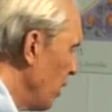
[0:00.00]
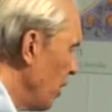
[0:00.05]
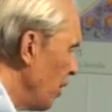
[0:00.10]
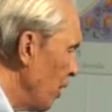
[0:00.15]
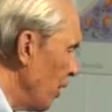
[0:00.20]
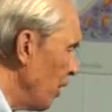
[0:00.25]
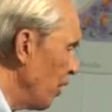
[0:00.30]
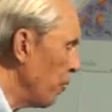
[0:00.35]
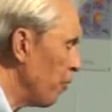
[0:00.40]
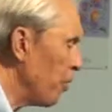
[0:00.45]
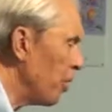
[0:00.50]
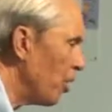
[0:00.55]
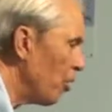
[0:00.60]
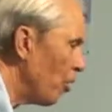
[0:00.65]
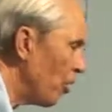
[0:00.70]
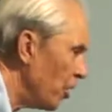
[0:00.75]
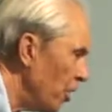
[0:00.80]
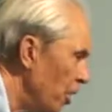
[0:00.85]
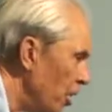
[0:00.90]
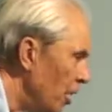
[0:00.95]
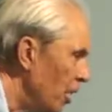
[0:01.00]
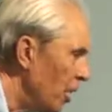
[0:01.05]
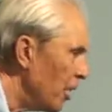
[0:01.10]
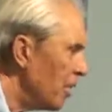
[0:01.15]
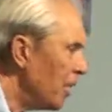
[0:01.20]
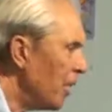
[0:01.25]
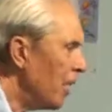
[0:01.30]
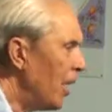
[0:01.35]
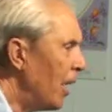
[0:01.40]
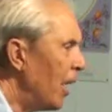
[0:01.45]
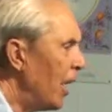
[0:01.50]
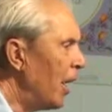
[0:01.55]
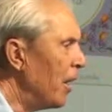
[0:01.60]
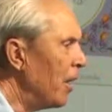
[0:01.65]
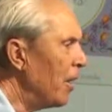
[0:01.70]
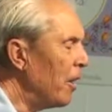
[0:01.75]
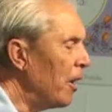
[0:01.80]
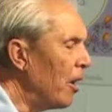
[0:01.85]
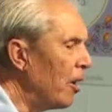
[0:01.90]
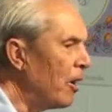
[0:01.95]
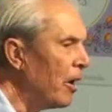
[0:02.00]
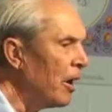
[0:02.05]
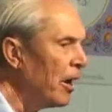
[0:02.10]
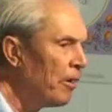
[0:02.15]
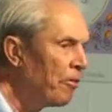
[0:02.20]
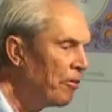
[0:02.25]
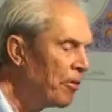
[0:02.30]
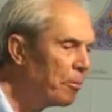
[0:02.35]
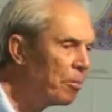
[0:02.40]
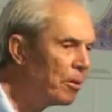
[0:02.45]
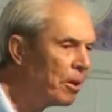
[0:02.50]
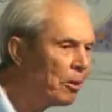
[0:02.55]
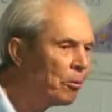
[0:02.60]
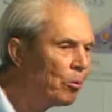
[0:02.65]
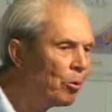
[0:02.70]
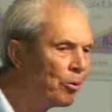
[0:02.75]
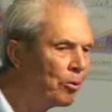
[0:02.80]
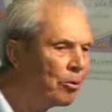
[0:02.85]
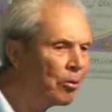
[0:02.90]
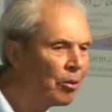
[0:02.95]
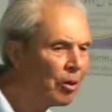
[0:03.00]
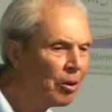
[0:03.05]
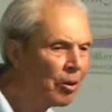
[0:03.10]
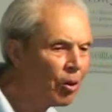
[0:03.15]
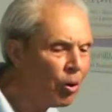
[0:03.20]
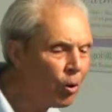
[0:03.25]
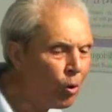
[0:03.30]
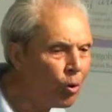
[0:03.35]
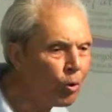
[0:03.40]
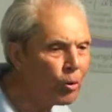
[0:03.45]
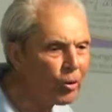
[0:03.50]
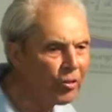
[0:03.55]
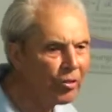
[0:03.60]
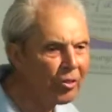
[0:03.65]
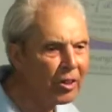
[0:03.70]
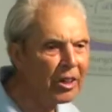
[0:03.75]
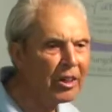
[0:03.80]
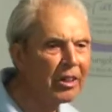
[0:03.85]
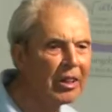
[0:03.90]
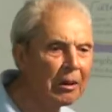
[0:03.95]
left that idea, and I have to be with Augustine.